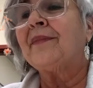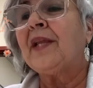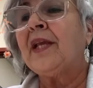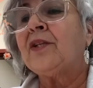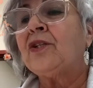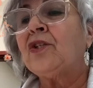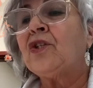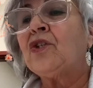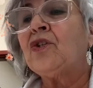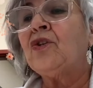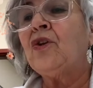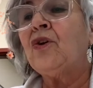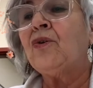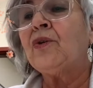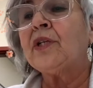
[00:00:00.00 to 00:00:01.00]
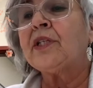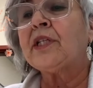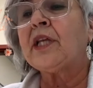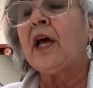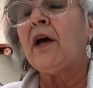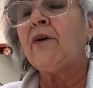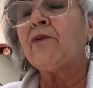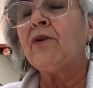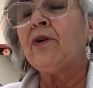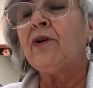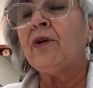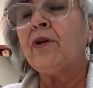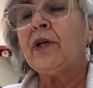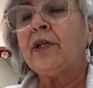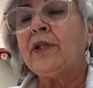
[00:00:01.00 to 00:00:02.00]
And just notice how
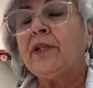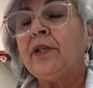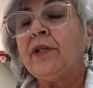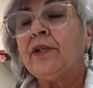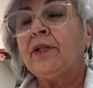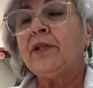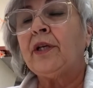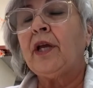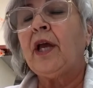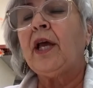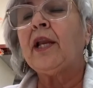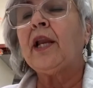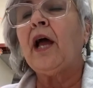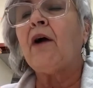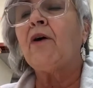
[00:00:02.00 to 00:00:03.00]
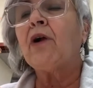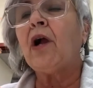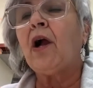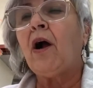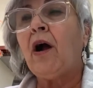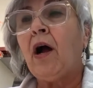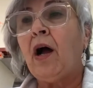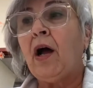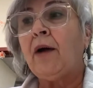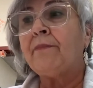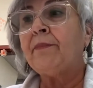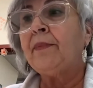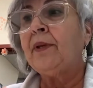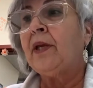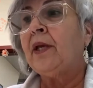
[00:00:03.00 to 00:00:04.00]
good and how
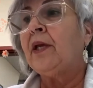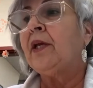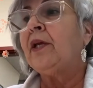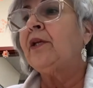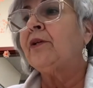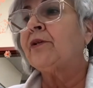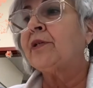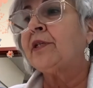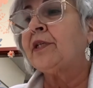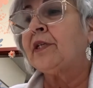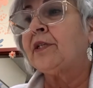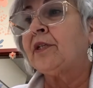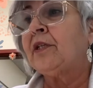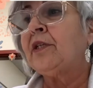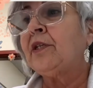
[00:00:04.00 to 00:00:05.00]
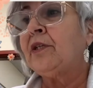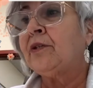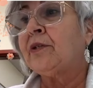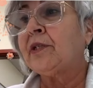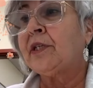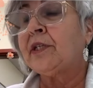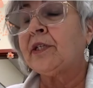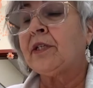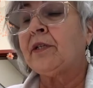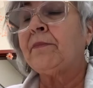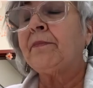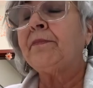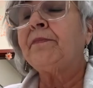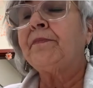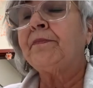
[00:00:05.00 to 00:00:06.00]
calm your
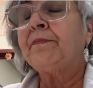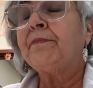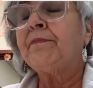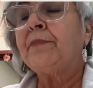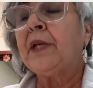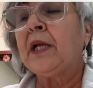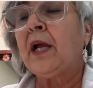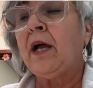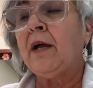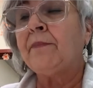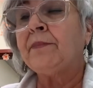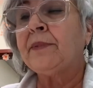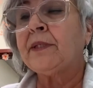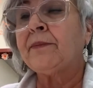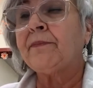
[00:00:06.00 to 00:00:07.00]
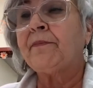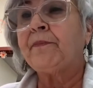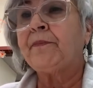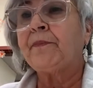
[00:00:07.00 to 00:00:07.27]
system becomes.